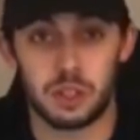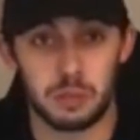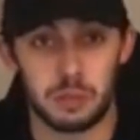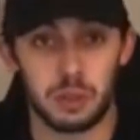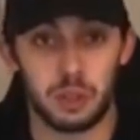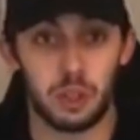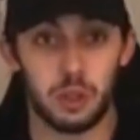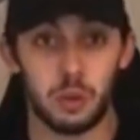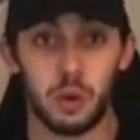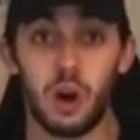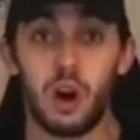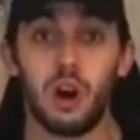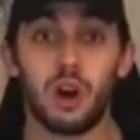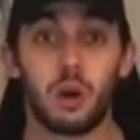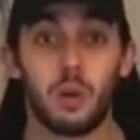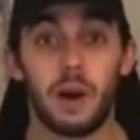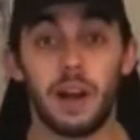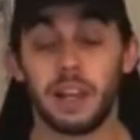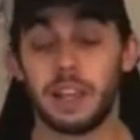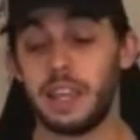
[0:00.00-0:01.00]
Some of you are
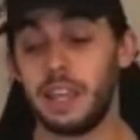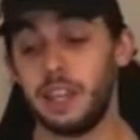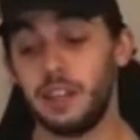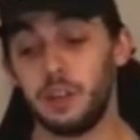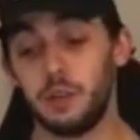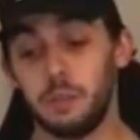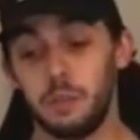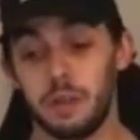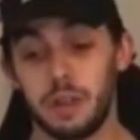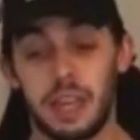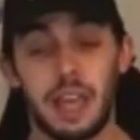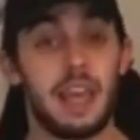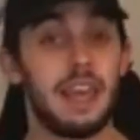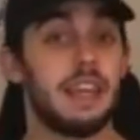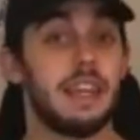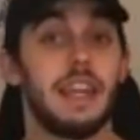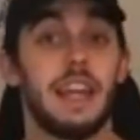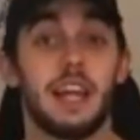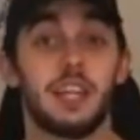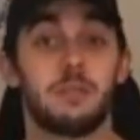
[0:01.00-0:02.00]
quite keen on
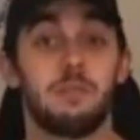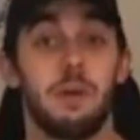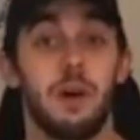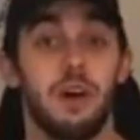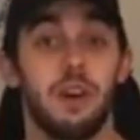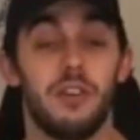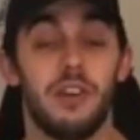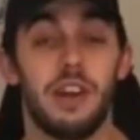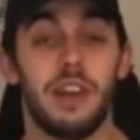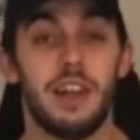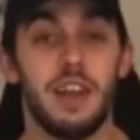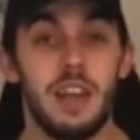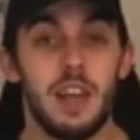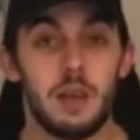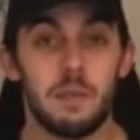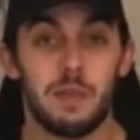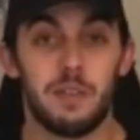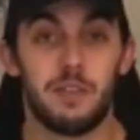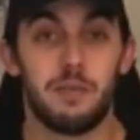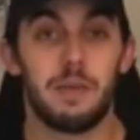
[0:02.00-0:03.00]
getting an ex-Potter in,
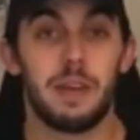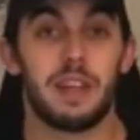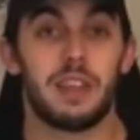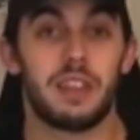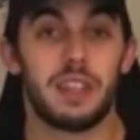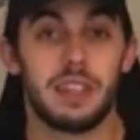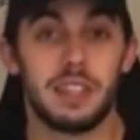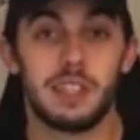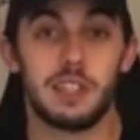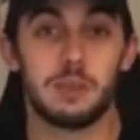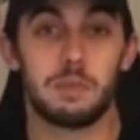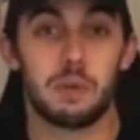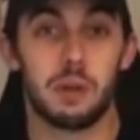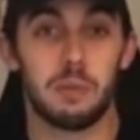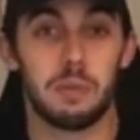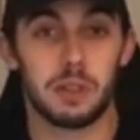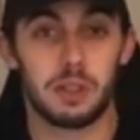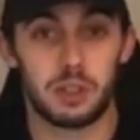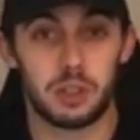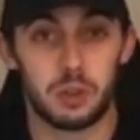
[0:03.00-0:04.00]
but for me, I think this is
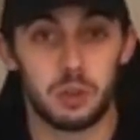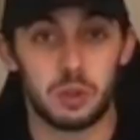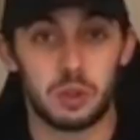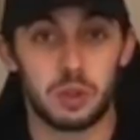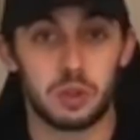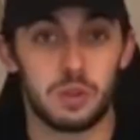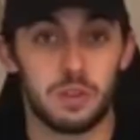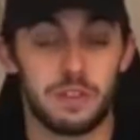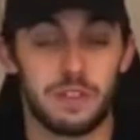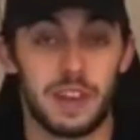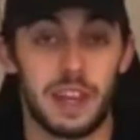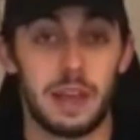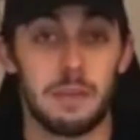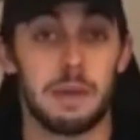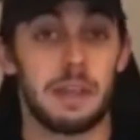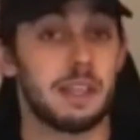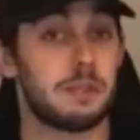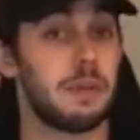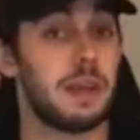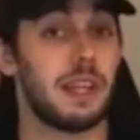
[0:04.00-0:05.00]
probably too soon for
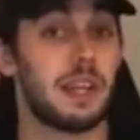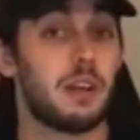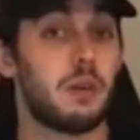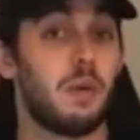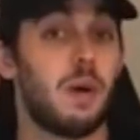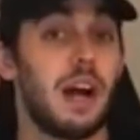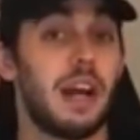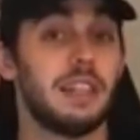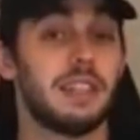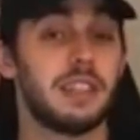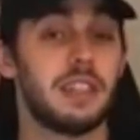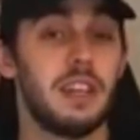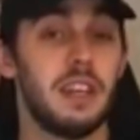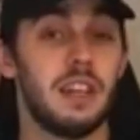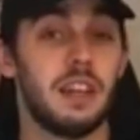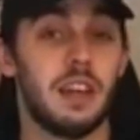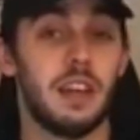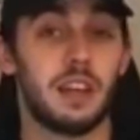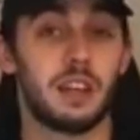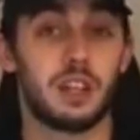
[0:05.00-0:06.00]
him. He's made it quite
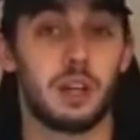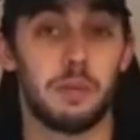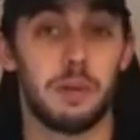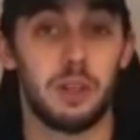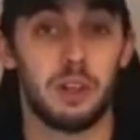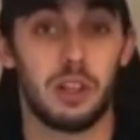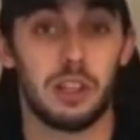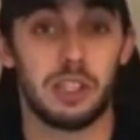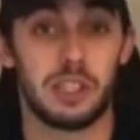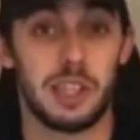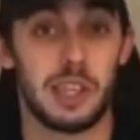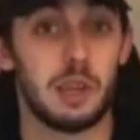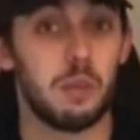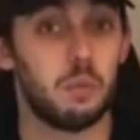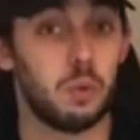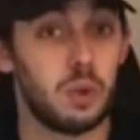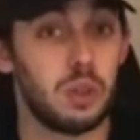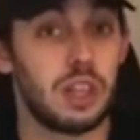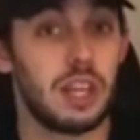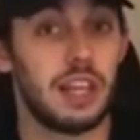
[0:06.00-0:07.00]
common knowledge that he
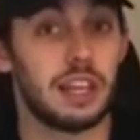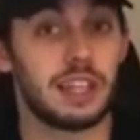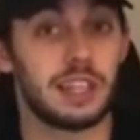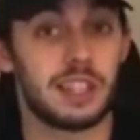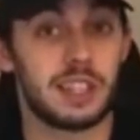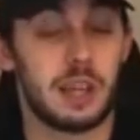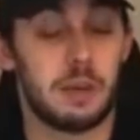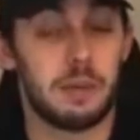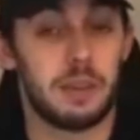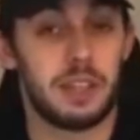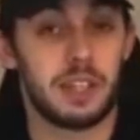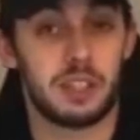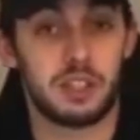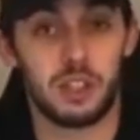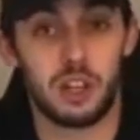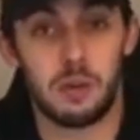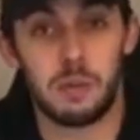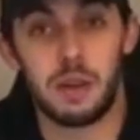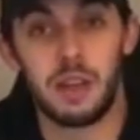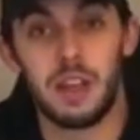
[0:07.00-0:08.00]
would like a stab at this
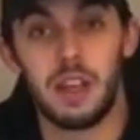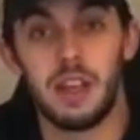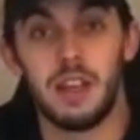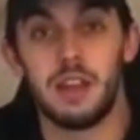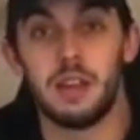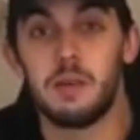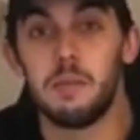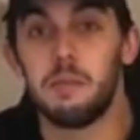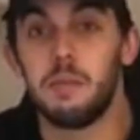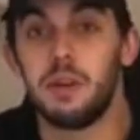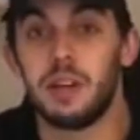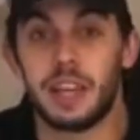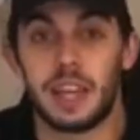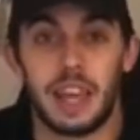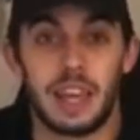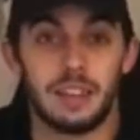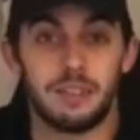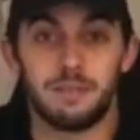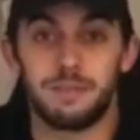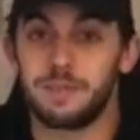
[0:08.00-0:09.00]
job, but
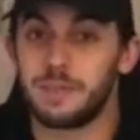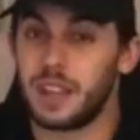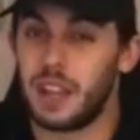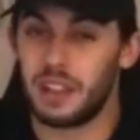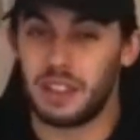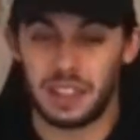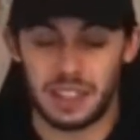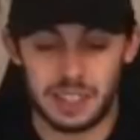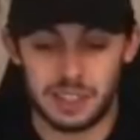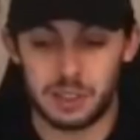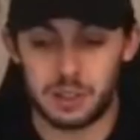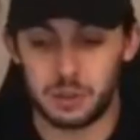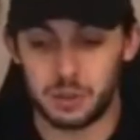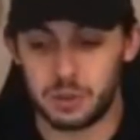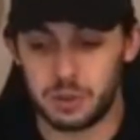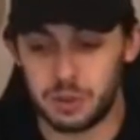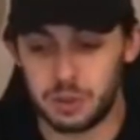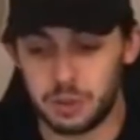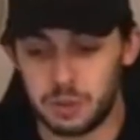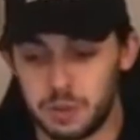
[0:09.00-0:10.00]
again, I think it's too
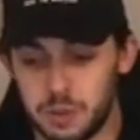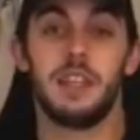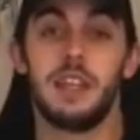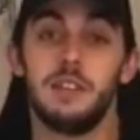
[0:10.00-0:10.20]
soon.